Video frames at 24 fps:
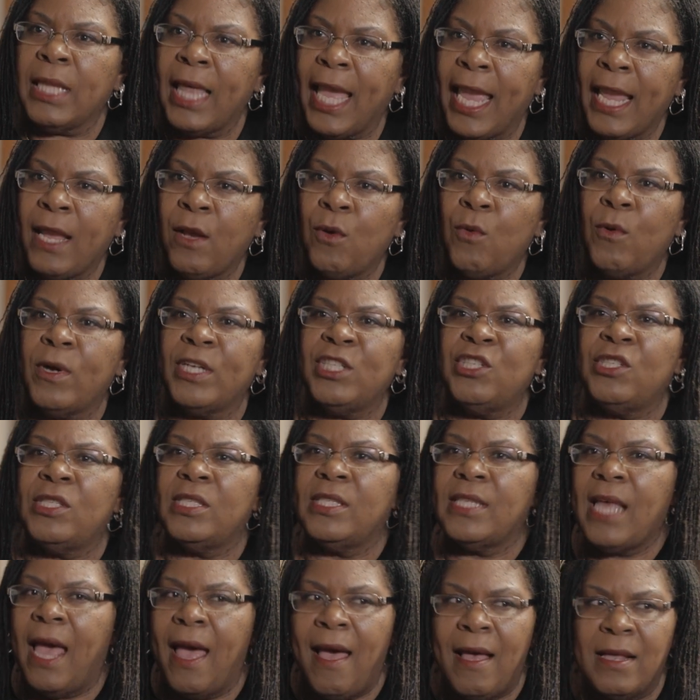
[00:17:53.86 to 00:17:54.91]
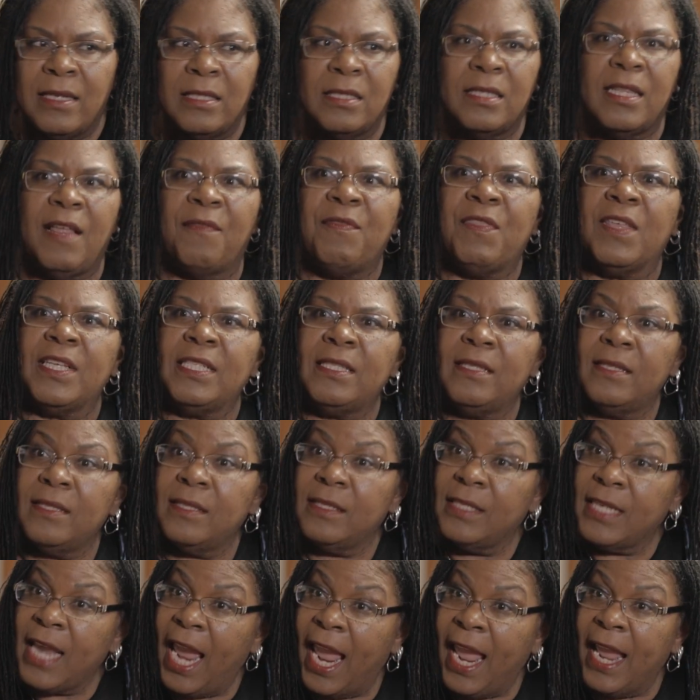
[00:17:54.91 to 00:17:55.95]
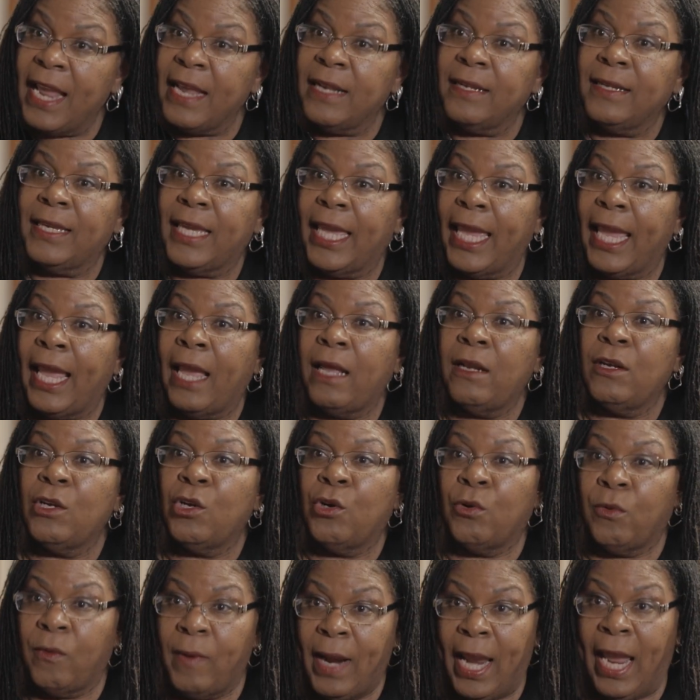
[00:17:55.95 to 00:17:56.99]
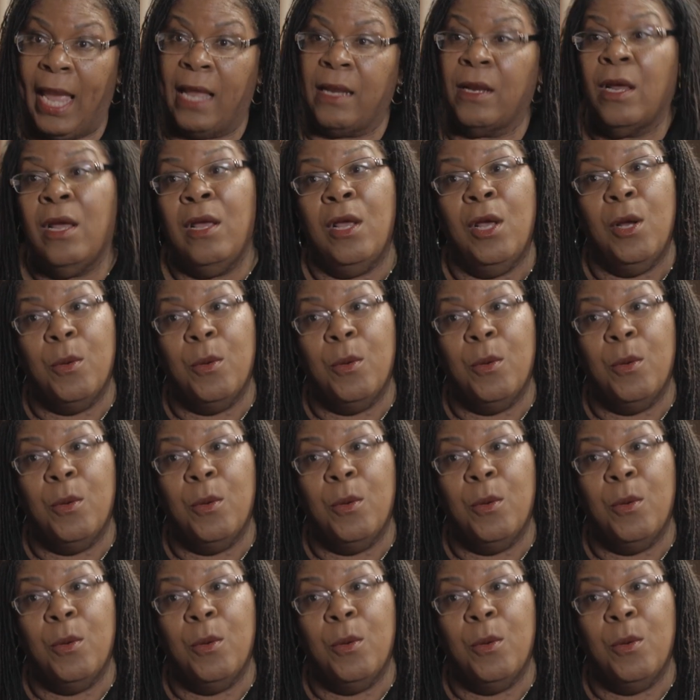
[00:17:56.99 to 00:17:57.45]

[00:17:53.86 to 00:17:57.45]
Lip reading: language says that the state can't grant